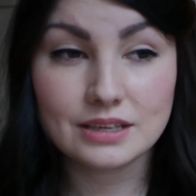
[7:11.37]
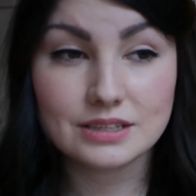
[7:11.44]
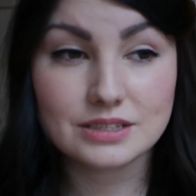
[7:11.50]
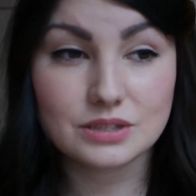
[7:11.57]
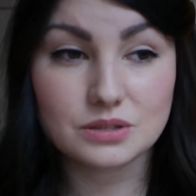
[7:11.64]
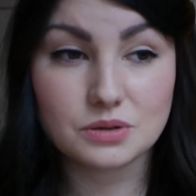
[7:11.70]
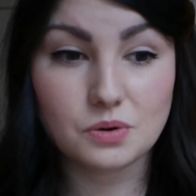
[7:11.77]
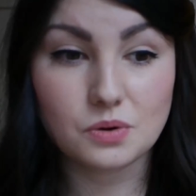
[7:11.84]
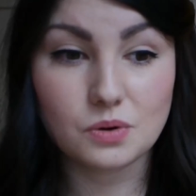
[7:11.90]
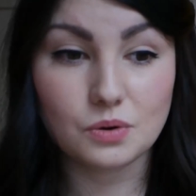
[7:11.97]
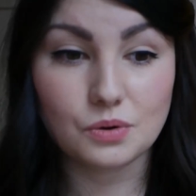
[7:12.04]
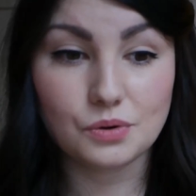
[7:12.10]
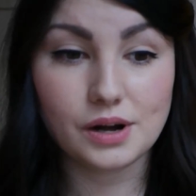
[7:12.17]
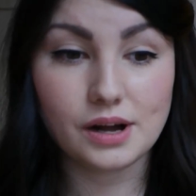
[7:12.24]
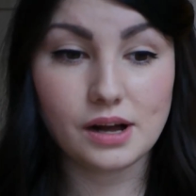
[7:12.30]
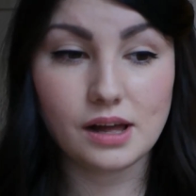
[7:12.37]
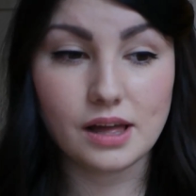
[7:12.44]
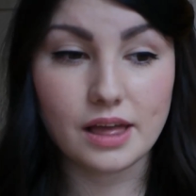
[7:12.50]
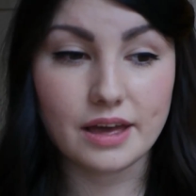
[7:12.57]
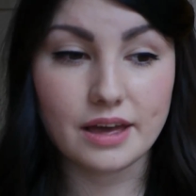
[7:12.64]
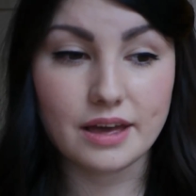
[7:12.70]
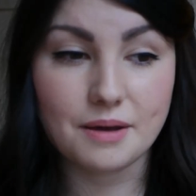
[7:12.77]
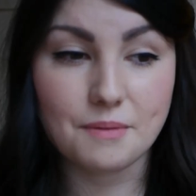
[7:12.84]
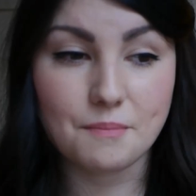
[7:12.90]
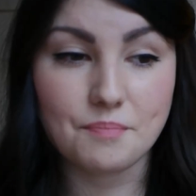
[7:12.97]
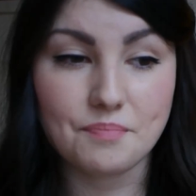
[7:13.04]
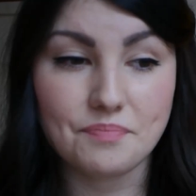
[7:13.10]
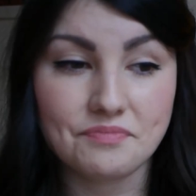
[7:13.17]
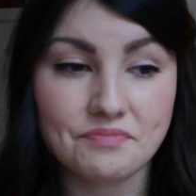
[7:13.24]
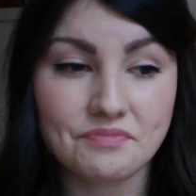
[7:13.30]
So
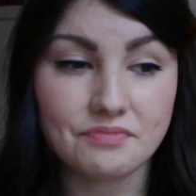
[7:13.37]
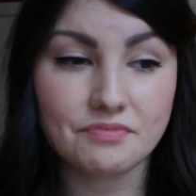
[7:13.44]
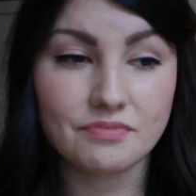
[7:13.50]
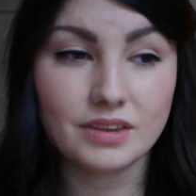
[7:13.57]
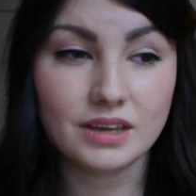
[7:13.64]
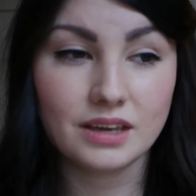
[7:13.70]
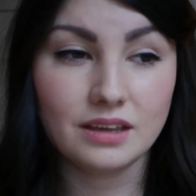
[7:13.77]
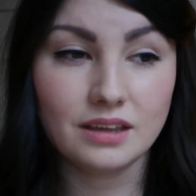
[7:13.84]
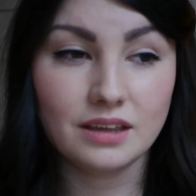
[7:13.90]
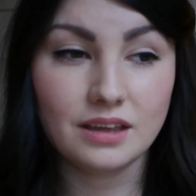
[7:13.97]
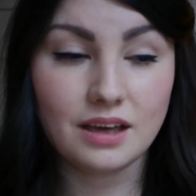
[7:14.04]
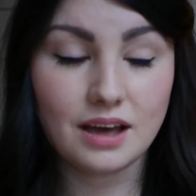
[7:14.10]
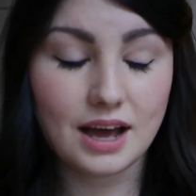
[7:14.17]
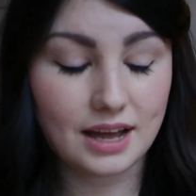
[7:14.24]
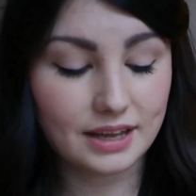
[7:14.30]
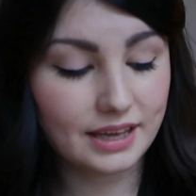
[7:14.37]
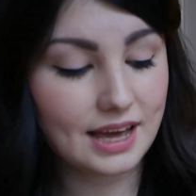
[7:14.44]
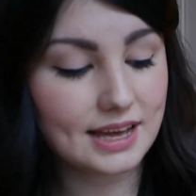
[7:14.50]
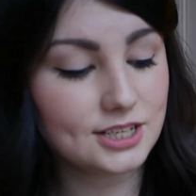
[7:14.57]
yeah,